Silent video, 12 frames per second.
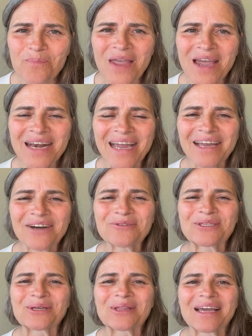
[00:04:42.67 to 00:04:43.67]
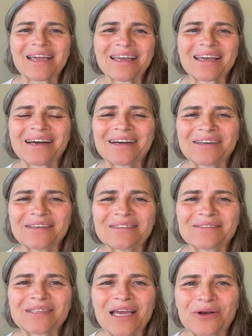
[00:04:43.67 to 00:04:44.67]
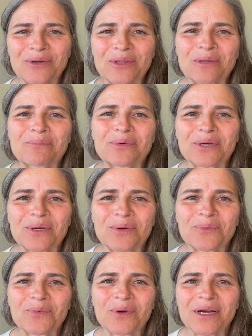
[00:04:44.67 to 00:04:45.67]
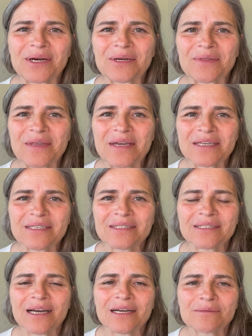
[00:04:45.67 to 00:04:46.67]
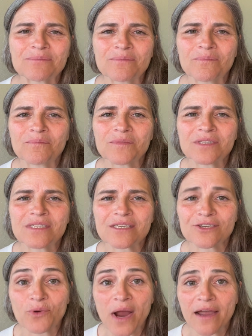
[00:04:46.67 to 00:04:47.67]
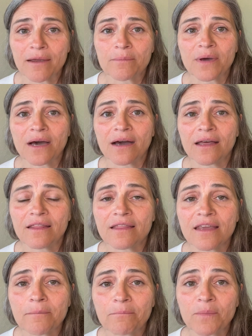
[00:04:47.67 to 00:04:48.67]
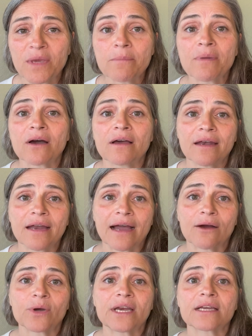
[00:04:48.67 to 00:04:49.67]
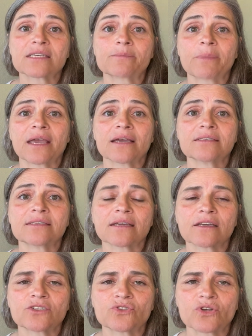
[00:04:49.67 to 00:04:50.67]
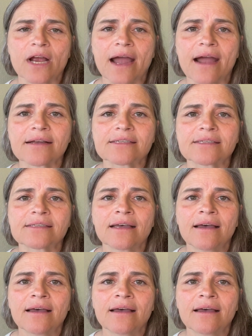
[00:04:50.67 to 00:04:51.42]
And I also like later in the book where they describe the amoeba and how it expands and contracts